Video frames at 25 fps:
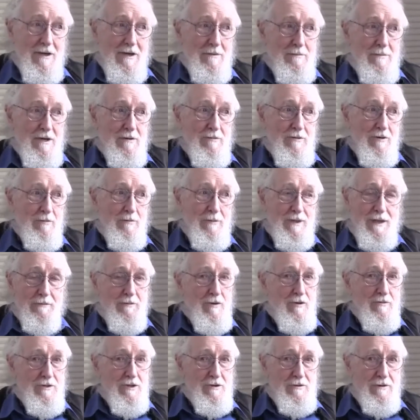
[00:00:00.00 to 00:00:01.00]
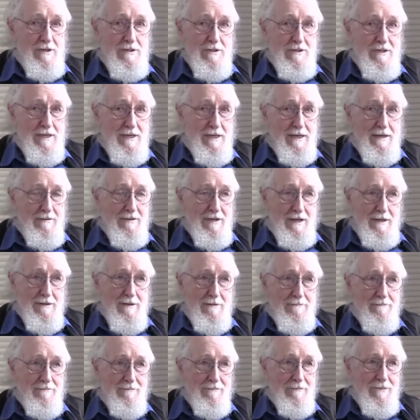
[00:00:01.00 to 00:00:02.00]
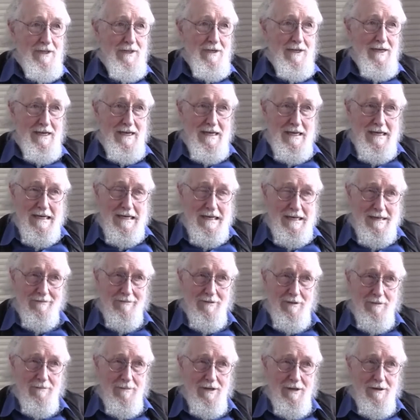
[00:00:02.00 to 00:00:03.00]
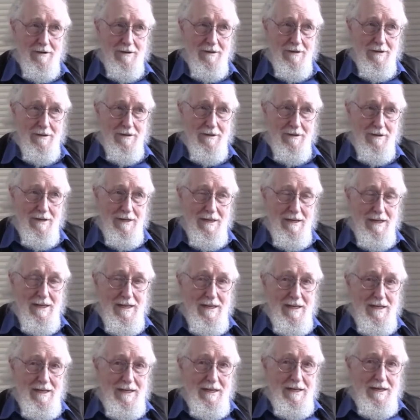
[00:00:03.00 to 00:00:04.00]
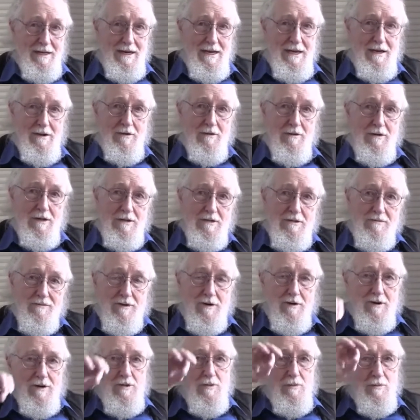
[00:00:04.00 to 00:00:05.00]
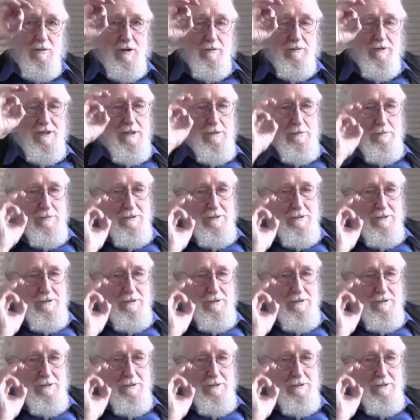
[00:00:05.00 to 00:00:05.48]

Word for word: they'll come in the room, they won't trust the outcome. You've got to have them there. Now, as far as what we